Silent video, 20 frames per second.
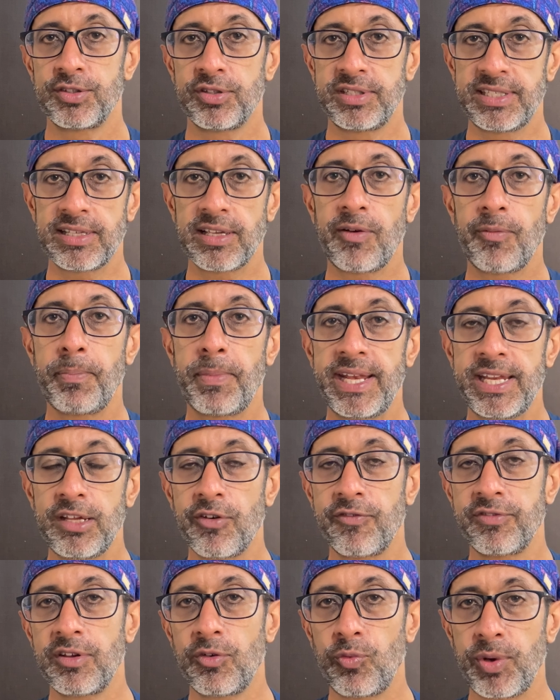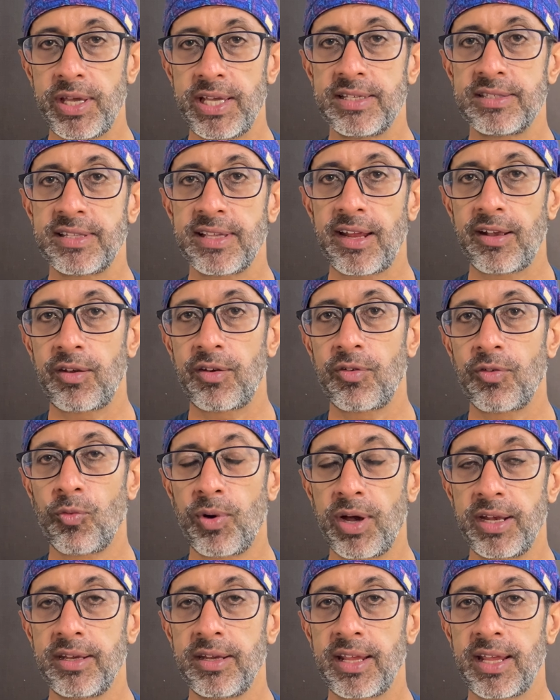So these are many of the ways that
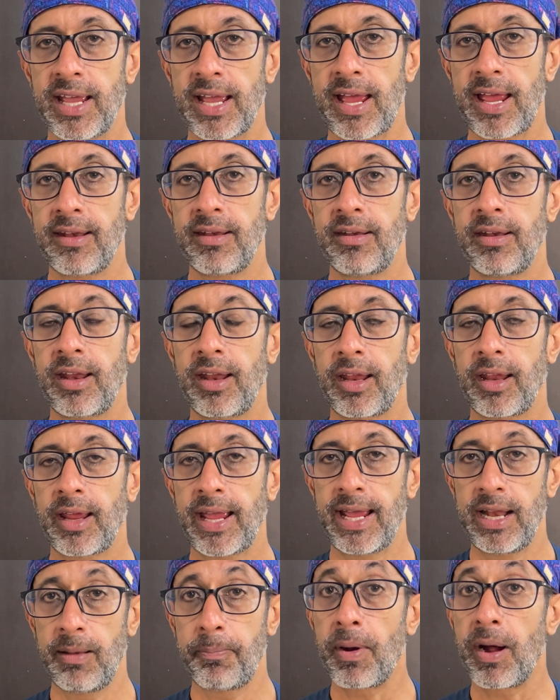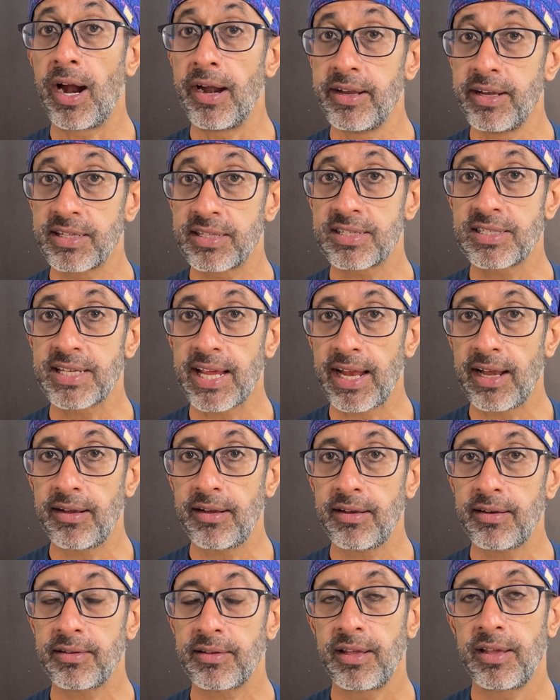one can help
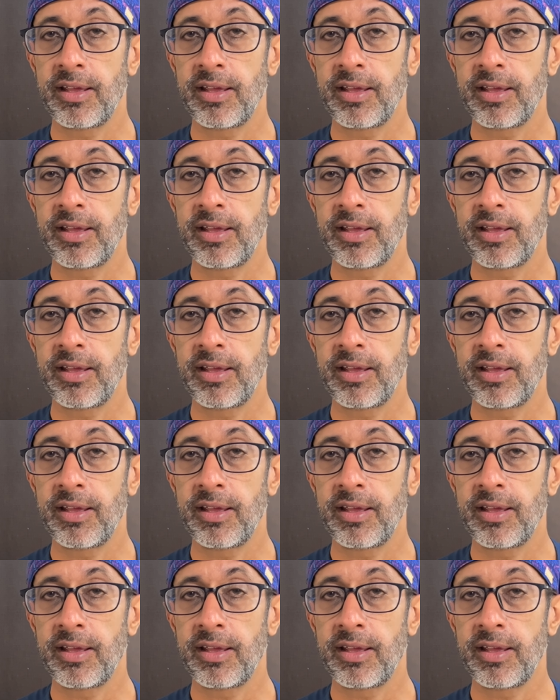understand,